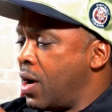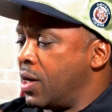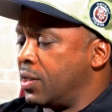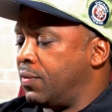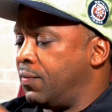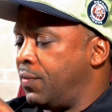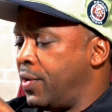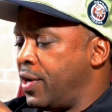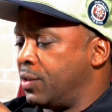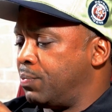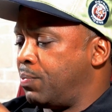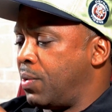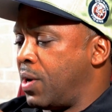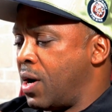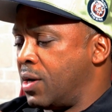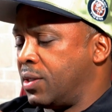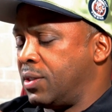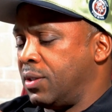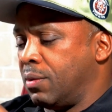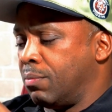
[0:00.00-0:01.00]
the various
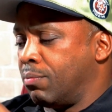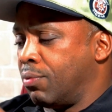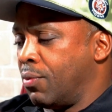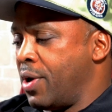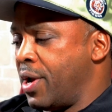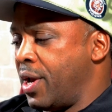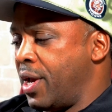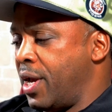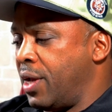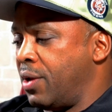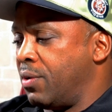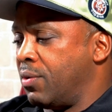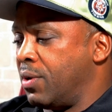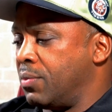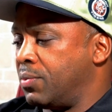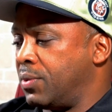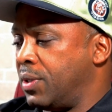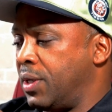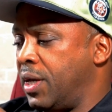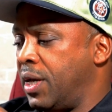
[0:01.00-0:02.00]
parts of the brain, you know
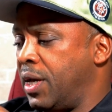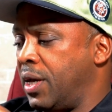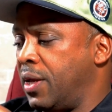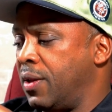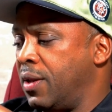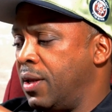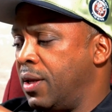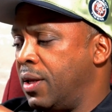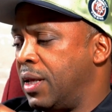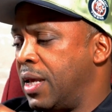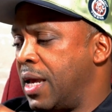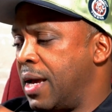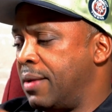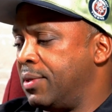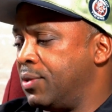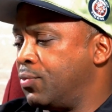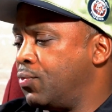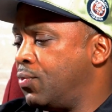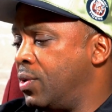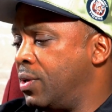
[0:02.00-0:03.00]
what I'm saying? And I
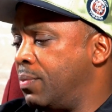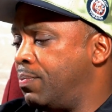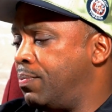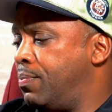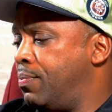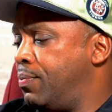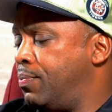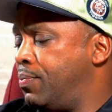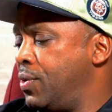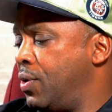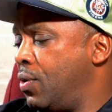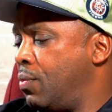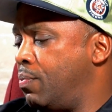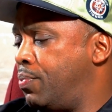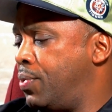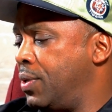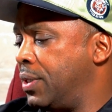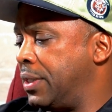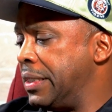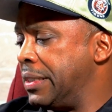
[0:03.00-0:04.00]
just want to,
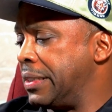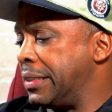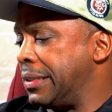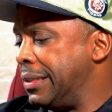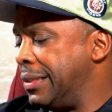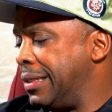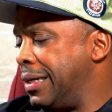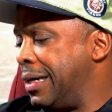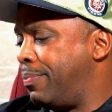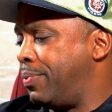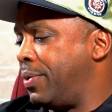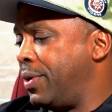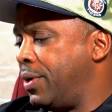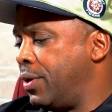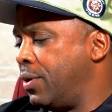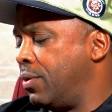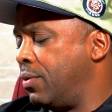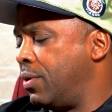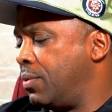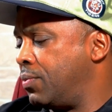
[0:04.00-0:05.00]
put this up here,
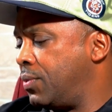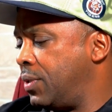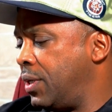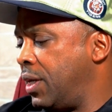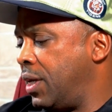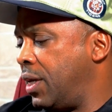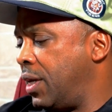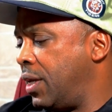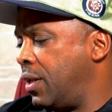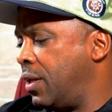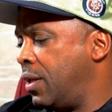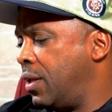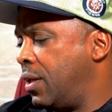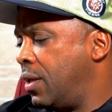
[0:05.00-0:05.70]
you know what I'm saying?